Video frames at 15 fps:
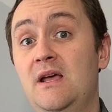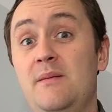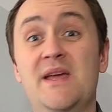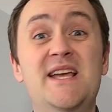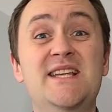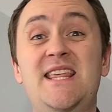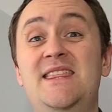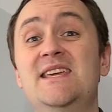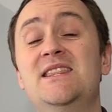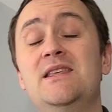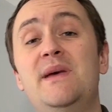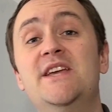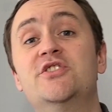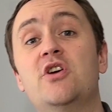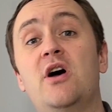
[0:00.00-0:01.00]
Because the thing that
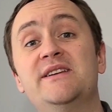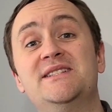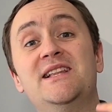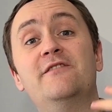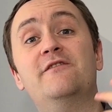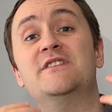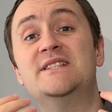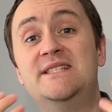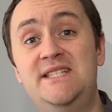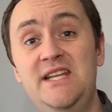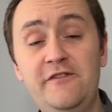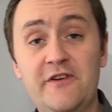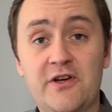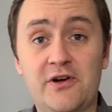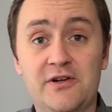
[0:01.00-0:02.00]
makes causal inference
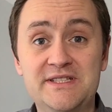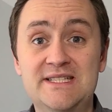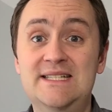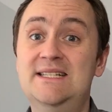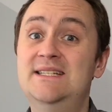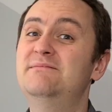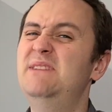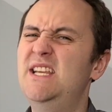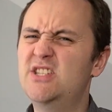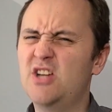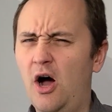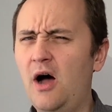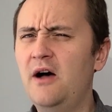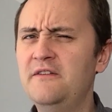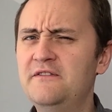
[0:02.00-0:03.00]
difficult is
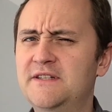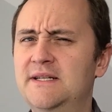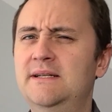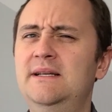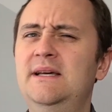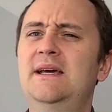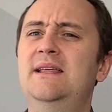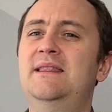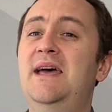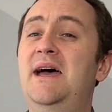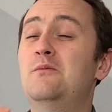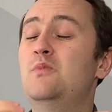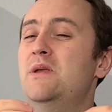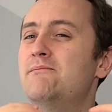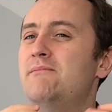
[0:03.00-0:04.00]
often
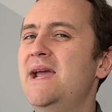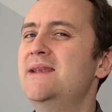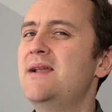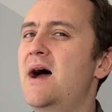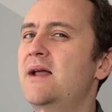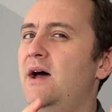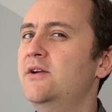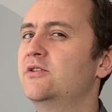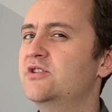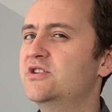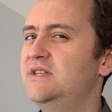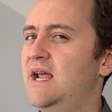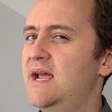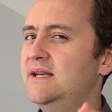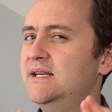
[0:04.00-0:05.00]
that we might not
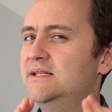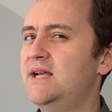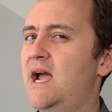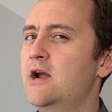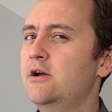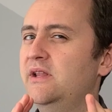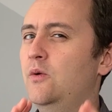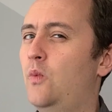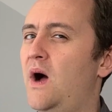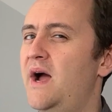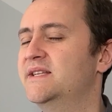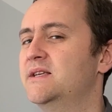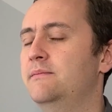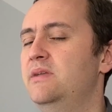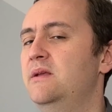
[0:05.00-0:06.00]
understand entirely why
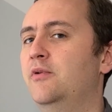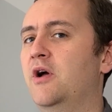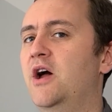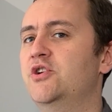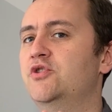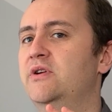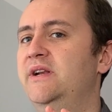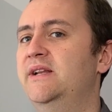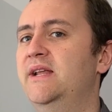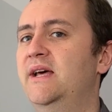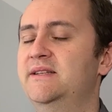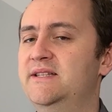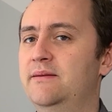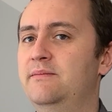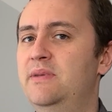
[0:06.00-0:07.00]
some people got treated
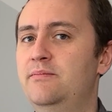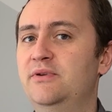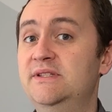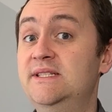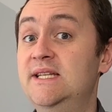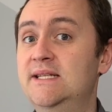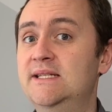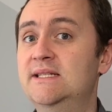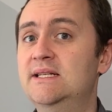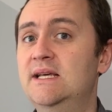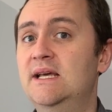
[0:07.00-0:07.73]
and some people didn't.